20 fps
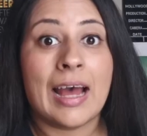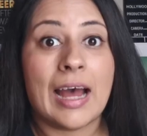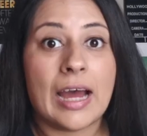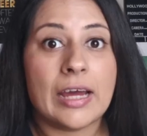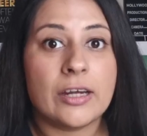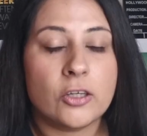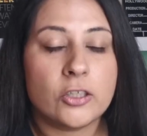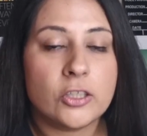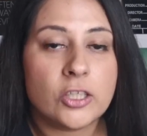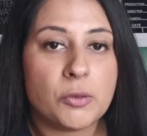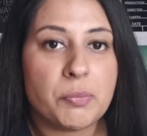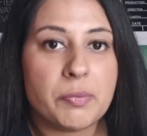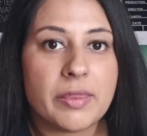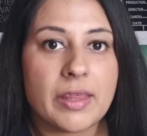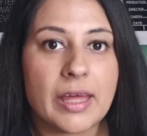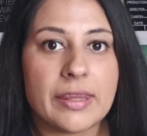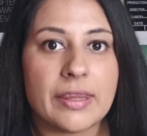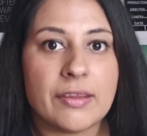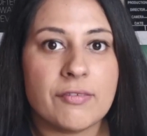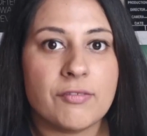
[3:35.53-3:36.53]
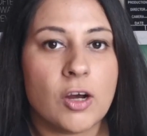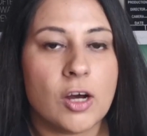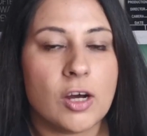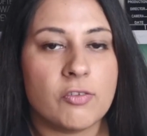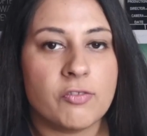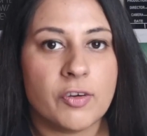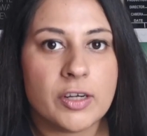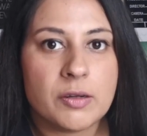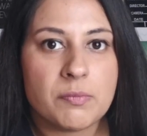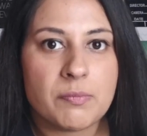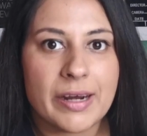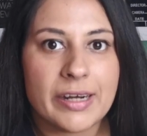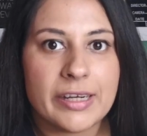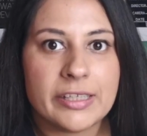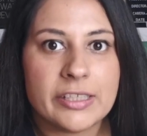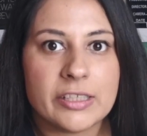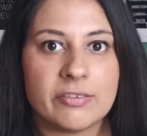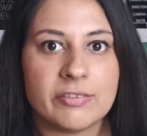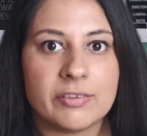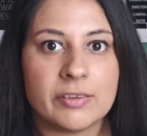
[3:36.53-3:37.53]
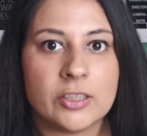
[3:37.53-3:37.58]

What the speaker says: And on top of that, they've got a fund manager